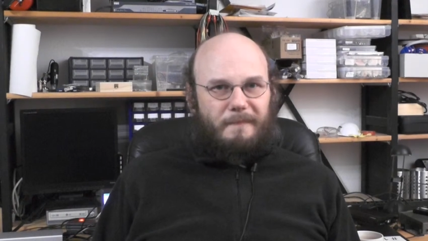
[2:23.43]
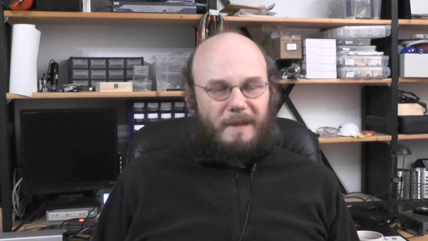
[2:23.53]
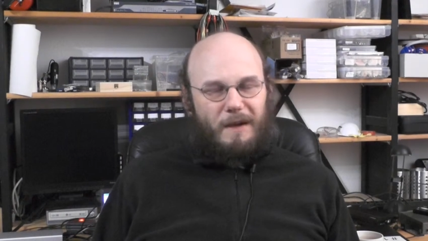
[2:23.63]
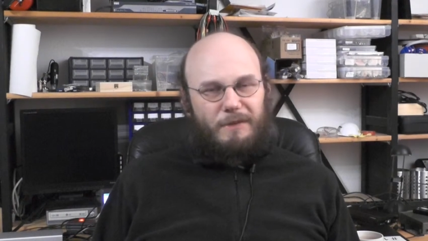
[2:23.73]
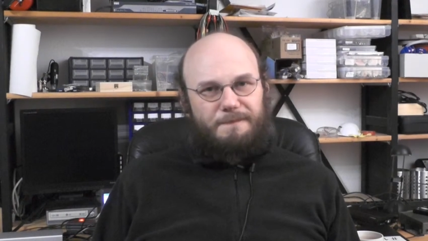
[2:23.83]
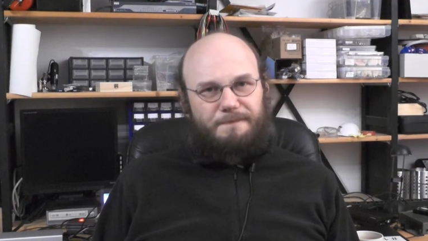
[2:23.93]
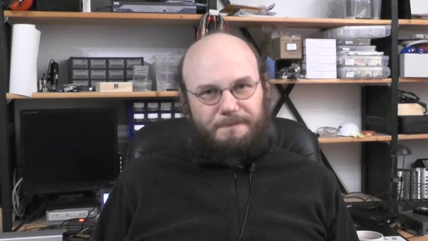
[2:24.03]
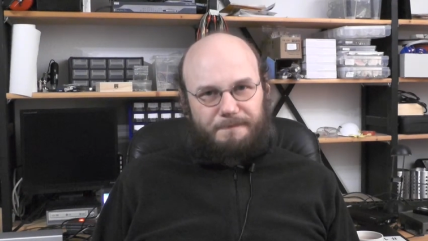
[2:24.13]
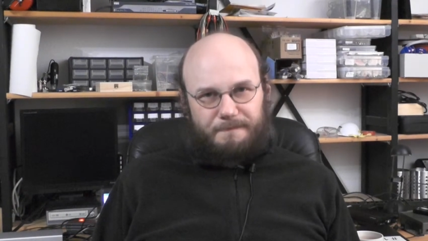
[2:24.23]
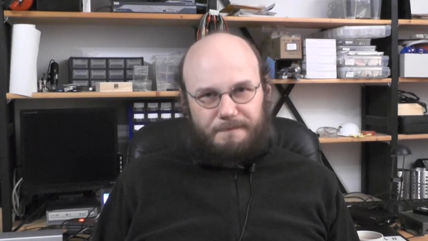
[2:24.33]
Now,
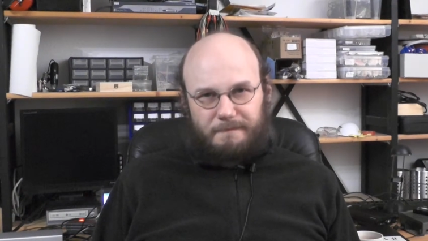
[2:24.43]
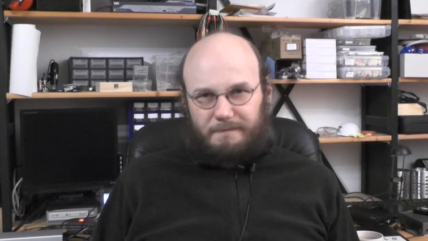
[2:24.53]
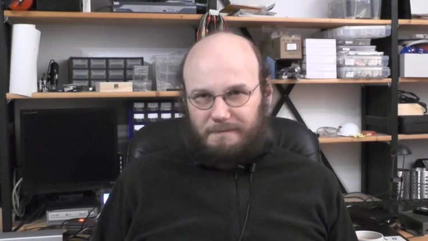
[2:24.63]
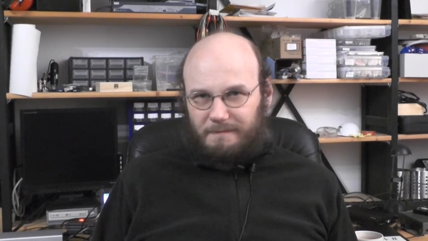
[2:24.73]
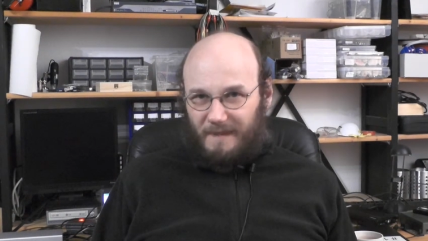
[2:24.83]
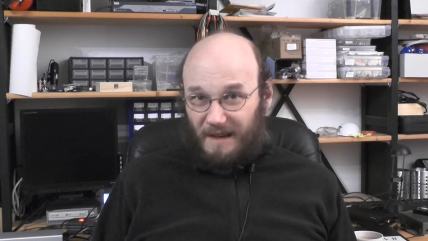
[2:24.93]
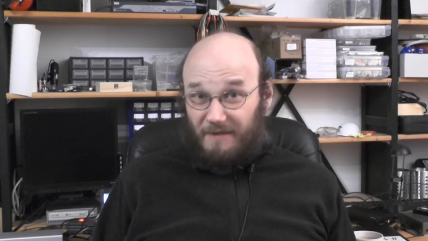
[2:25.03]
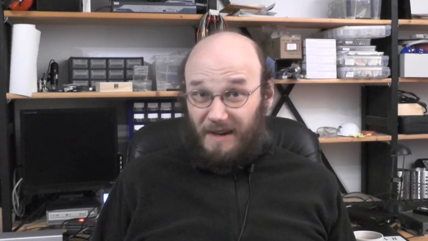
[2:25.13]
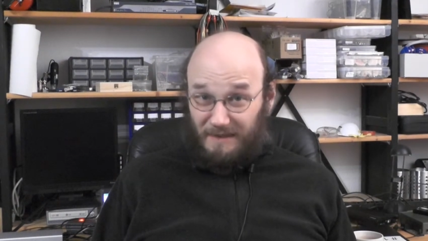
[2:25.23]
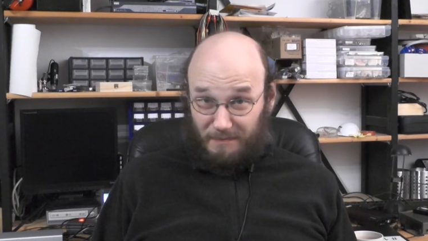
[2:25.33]

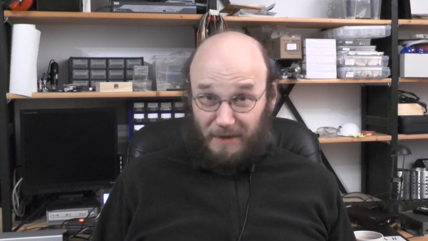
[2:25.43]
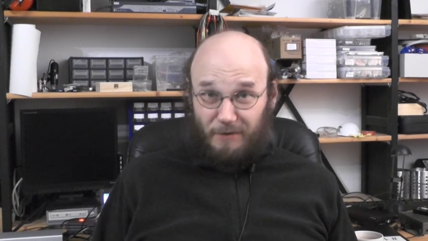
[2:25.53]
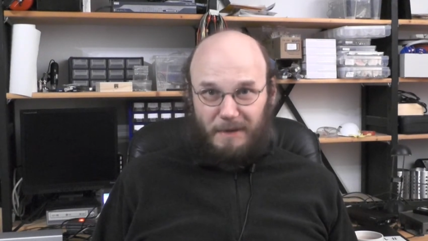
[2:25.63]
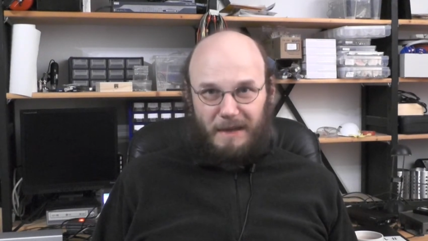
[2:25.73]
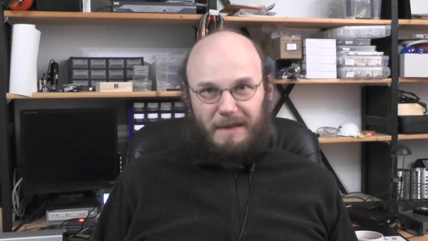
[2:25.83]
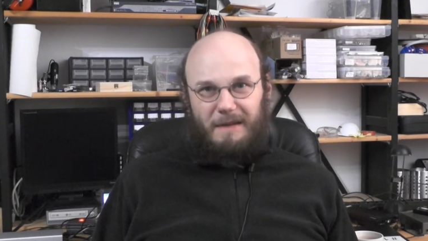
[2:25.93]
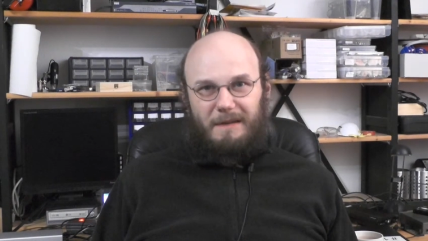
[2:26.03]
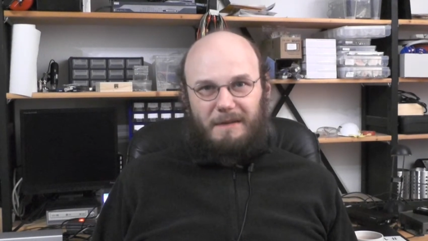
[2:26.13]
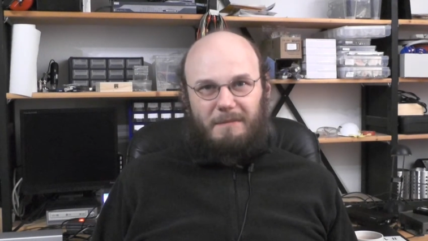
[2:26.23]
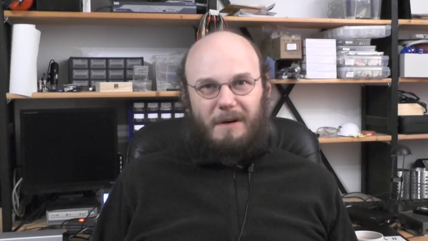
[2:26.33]
var is meant to be
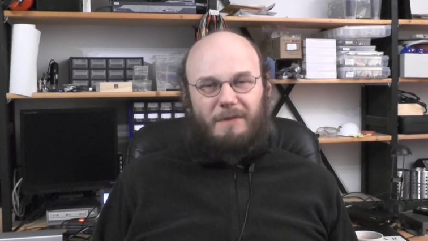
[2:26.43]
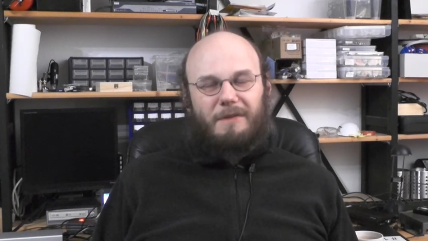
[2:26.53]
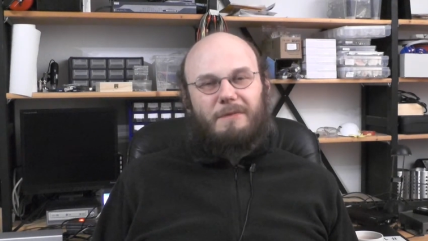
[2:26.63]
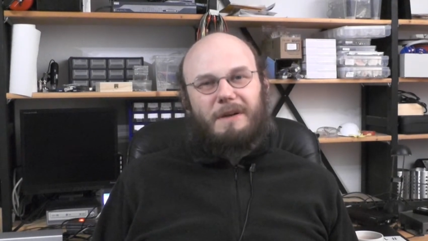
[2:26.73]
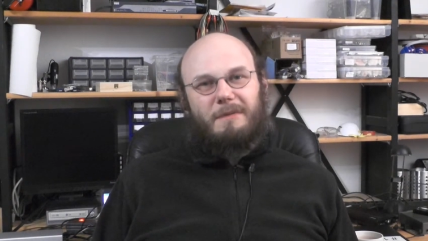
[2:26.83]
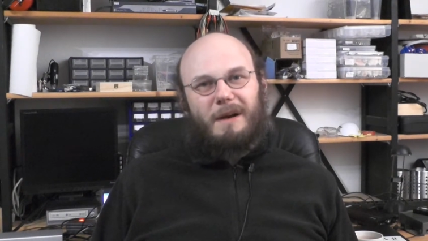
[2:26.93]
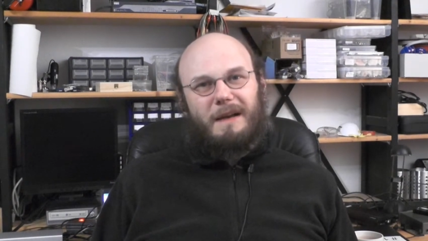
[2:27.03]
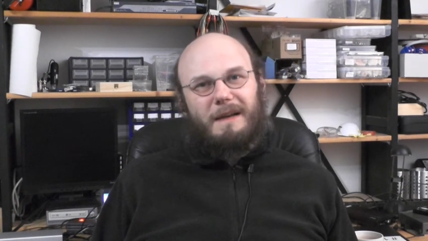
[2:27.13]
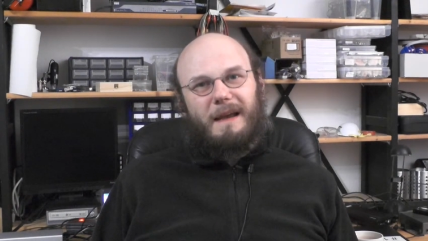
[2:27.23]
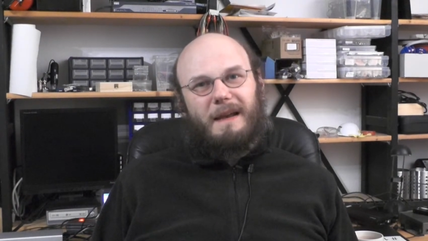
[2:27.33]
mounted
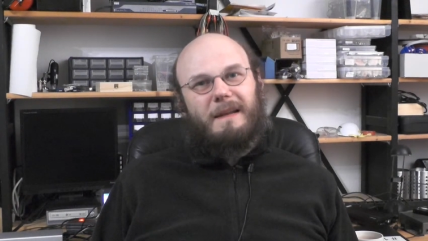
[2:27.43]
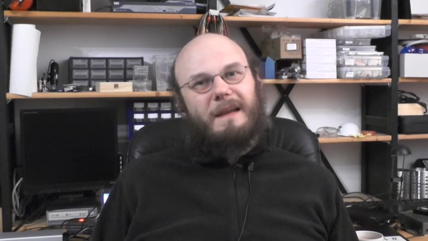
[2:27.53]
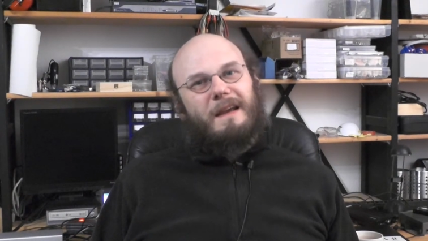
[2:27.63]
read-write, and